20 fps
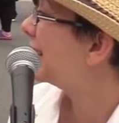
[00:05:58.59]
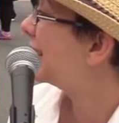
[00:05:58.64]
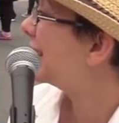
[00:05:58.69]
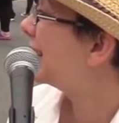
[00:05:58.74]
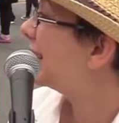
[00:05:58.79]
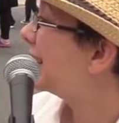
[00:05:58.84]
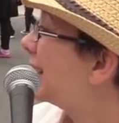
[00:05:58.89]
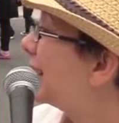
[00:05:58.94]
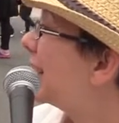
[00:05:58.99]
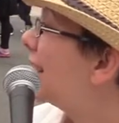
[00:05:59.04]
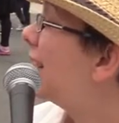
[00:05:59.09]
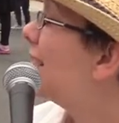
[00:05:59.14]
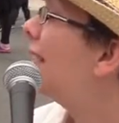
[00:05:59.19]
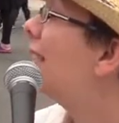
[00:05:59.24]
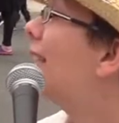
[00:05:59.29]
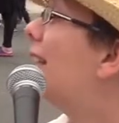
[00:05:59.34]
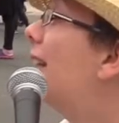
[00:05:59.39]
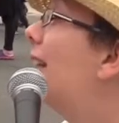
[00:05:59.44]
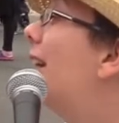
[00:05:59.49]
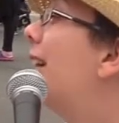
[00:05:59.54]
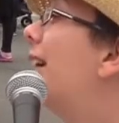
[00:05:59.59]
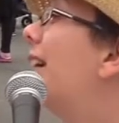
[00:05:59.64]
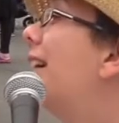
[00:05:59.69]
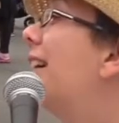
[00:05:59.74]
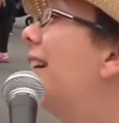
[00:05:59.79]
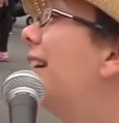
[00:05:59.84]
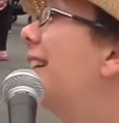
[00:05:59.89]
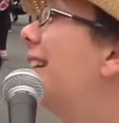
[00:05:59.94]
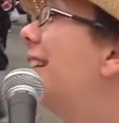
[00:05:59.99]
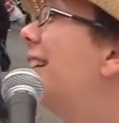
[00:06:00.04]

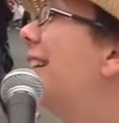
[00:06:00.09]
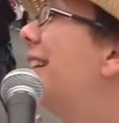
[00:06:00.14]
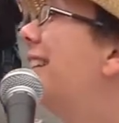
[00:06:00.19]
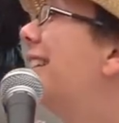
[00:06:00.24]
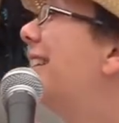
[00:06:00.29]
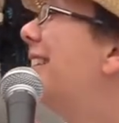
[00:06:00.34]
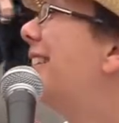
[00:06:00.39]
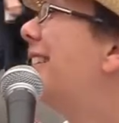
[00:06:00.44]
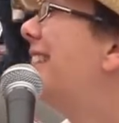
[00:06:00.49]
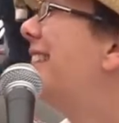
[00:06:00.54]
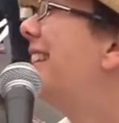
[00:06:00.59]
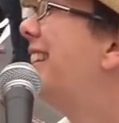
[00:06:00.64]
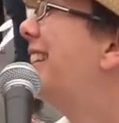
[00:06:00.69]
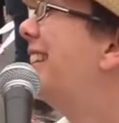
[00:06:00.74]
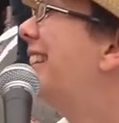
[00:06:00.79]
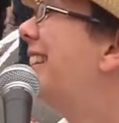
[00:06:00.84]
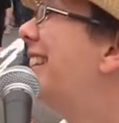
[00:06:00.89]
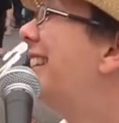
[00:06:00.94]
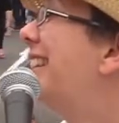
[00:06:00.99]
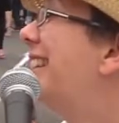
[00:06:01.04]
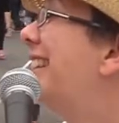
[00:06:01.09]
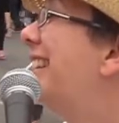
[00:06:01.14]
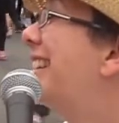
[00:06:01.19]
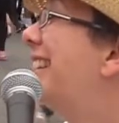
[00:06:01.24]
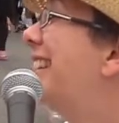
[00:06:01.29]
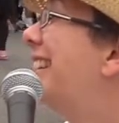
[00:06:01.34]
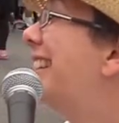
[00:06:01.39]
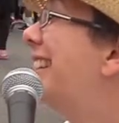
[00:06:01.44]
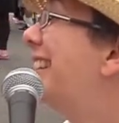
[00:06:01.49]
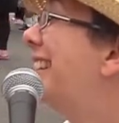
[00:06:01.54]

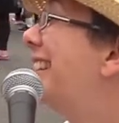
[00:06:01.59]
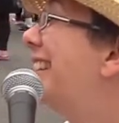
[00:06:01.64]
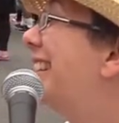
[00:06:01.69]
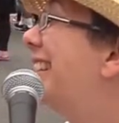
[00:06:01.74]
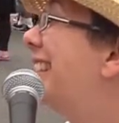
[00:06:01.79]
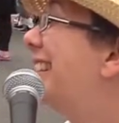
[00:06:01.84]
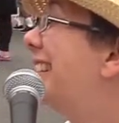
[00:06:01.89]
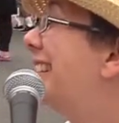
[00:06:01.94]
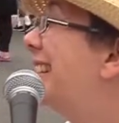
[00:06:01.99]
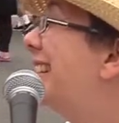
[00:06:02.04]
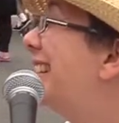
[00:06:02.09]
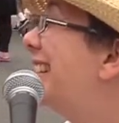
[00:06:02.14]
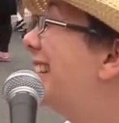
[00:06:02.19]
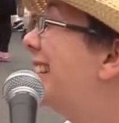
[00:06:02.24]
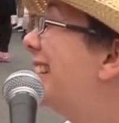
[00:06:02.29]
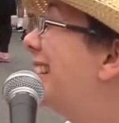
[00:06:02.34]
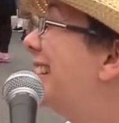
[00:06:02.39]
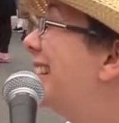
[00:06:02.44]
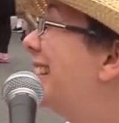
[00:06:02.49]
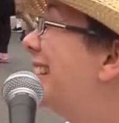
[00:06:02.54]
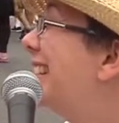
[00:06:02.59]
(silent)